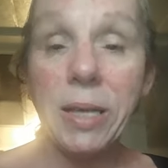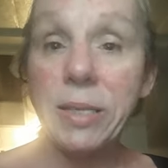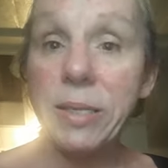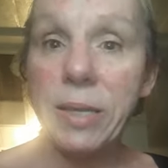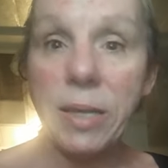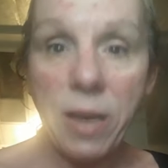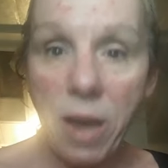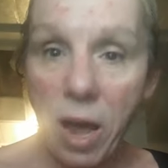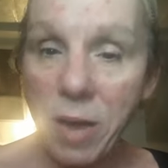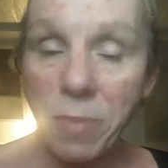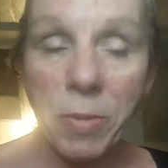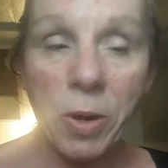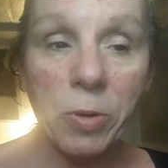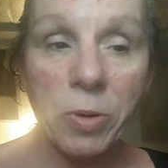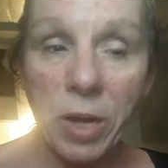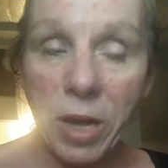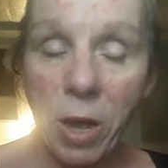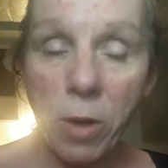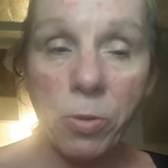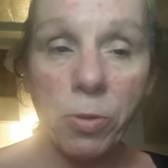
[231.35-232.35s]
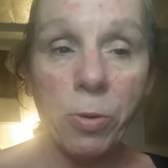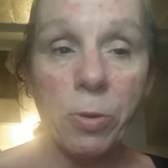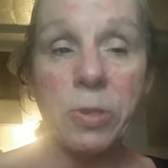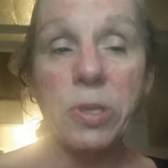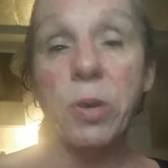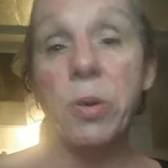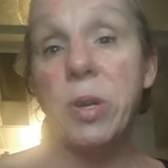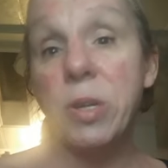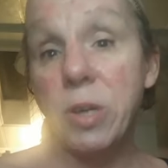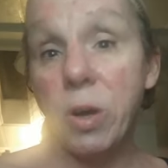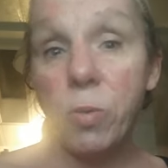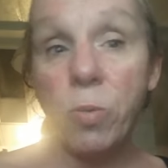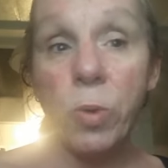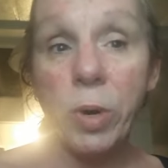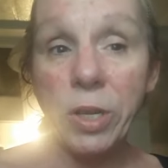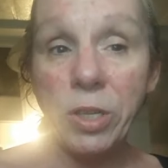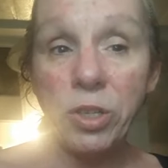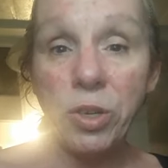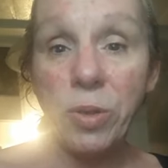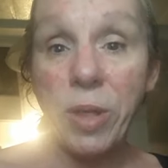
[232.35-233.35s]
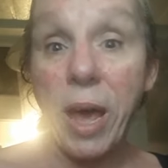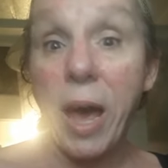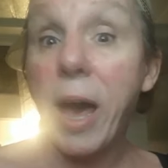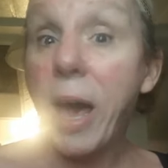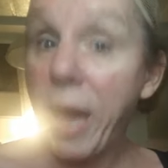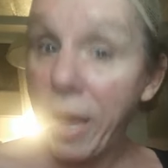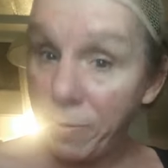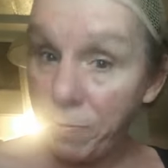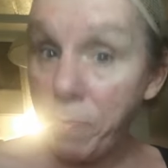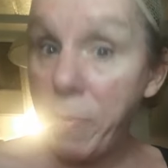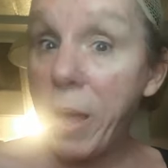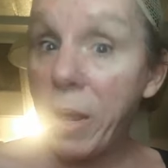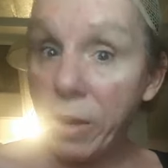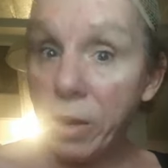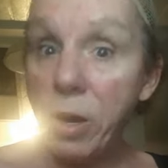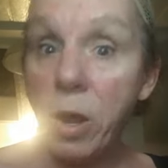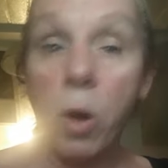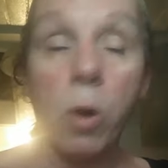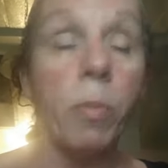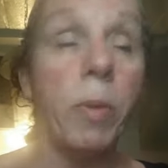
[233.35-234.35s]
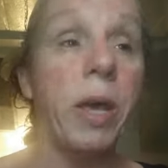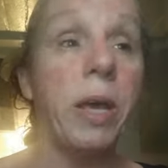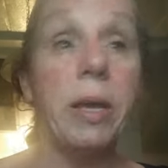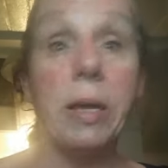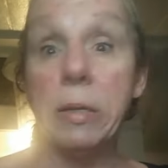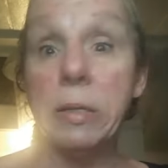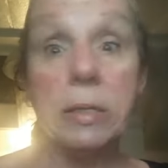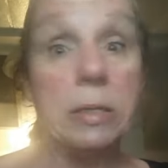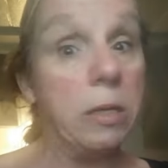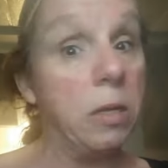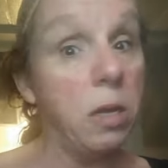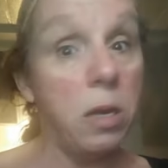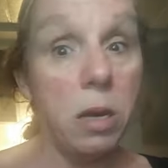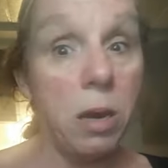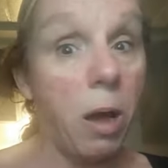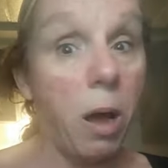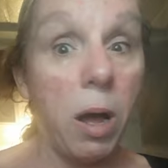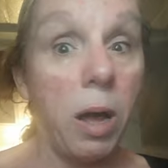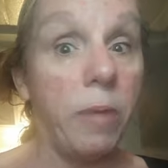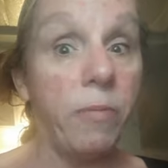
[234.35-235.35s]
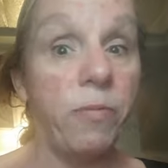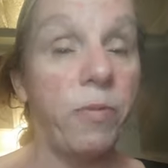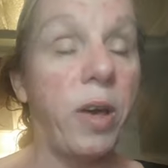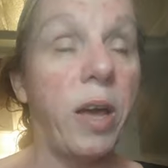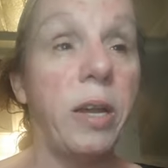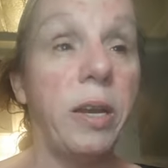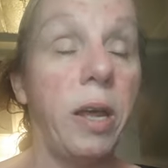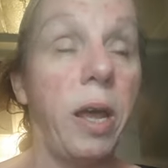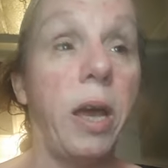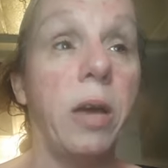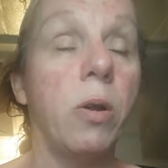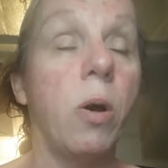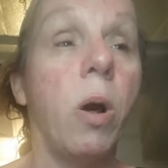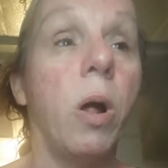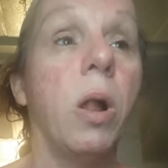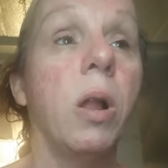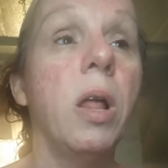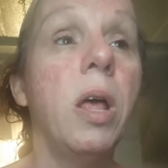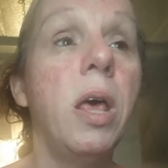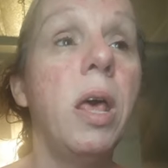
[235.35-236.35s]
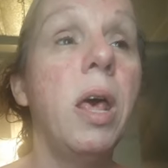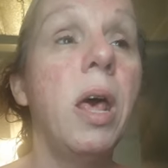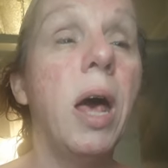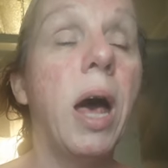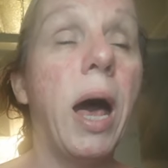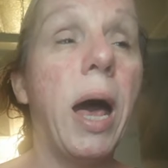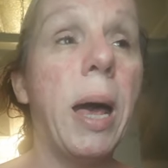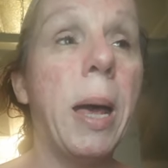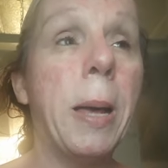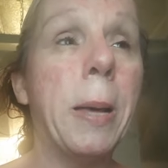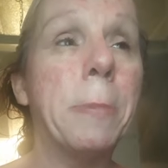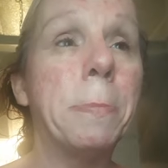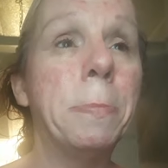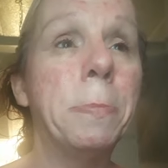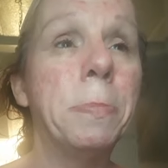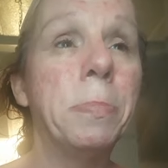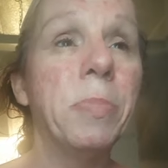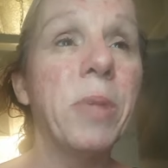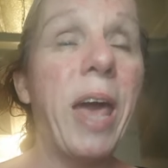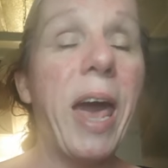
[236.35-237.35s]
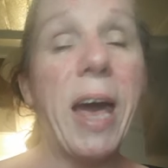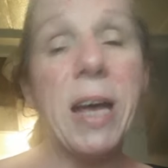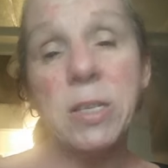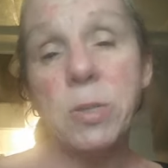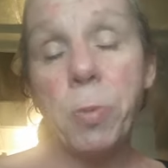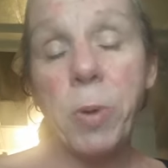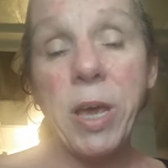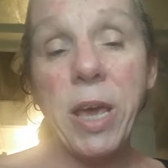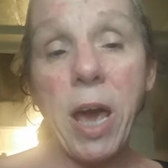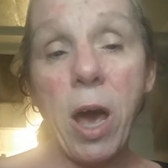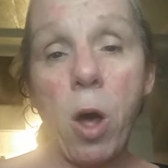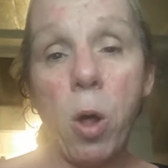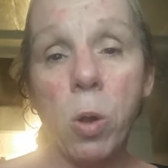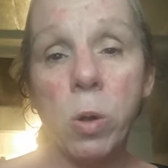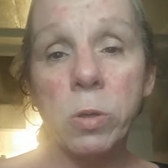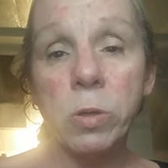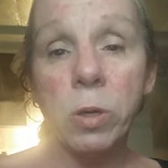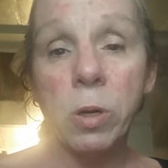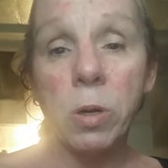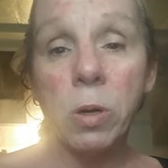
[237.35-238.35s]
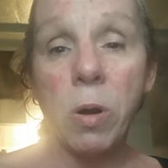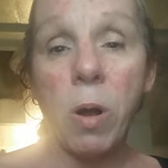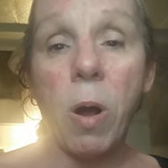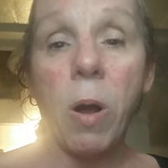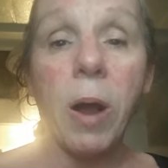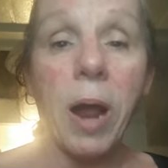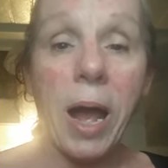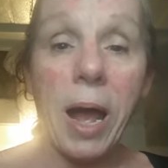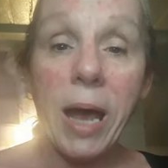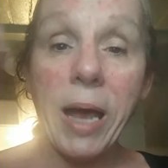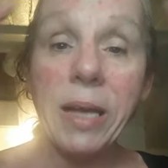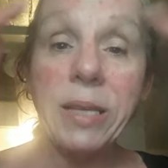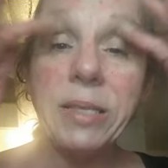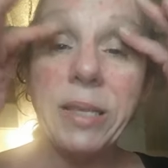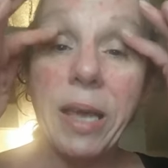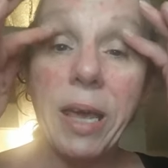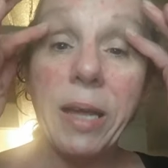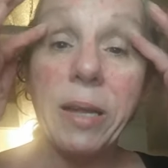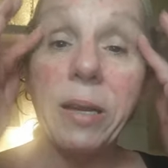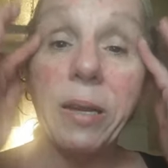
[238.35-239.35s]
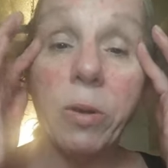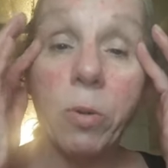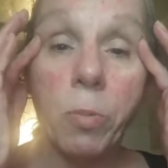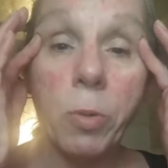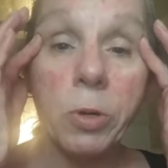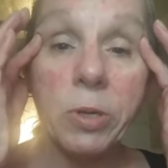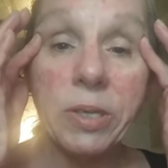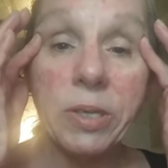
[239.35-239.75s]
a nightmare to go through. So you don't want to do that. I had melanoma and it's not fun at all. As we get older, our eyes get a little more